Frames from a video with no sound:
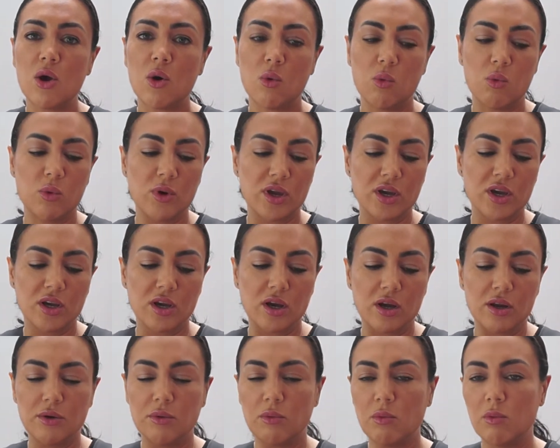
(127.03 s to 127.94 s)
we
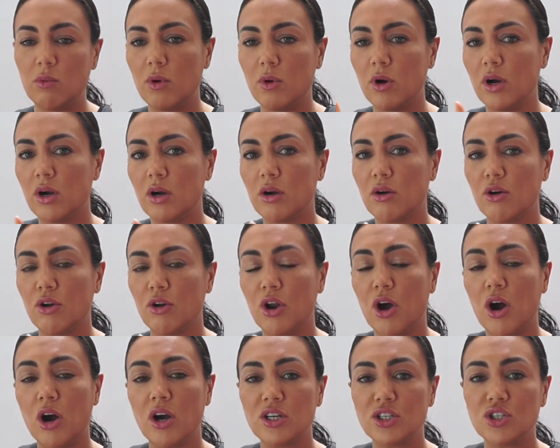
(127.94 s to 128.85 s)
can work on
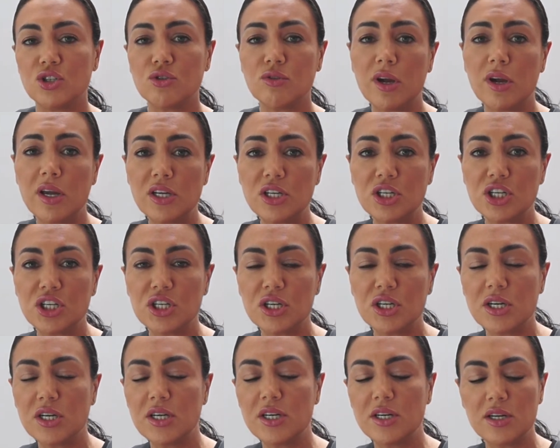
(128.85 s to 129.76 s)

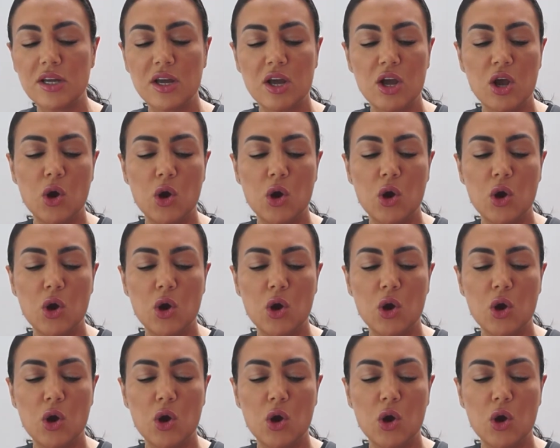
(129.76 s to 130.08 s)
hydration,